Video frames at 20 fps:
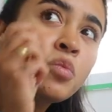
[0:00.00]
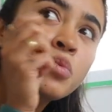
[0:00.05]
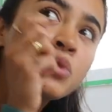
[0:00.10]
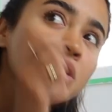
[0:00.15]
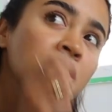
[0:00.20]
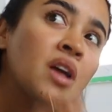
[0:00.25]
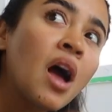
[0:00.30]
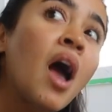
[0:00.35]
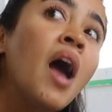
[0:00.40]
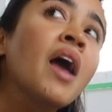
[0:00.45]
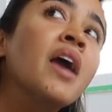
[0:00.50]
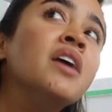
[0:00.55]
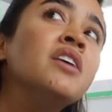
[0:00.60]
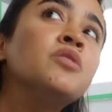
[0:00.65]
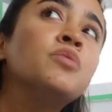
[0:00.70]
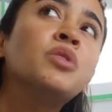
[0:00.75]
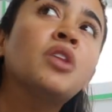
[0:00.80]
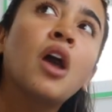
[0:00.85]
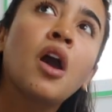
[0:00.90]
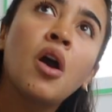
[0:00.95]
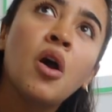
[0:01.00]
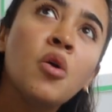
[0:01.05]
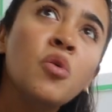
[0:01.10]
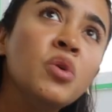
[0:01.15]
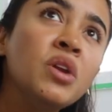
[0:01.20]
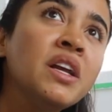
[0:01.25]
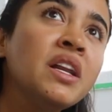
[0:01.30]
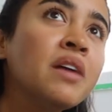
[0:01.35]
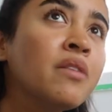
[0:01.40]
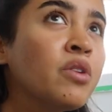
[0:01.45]
precise with the
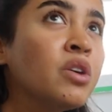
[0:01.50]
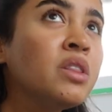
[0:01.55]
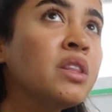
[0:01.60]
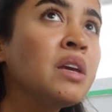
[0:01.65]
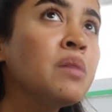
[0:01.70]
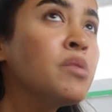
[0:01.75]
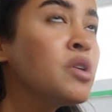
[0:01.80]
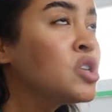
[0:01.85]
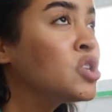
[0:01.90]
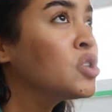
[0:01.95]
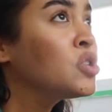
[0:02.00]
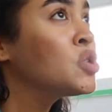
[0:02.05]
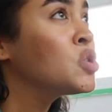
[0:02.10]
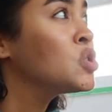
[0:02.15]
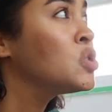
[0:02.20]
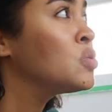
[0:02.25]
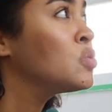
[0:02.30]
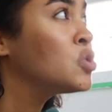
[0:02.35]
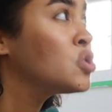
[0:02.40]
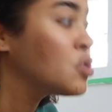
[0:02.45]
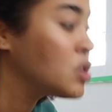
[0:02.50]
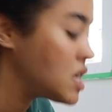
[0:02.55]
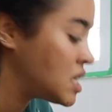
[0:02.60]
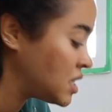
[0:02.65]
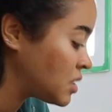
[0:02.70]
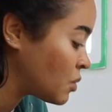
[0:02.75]
coating and everything, make sure there's no streaks.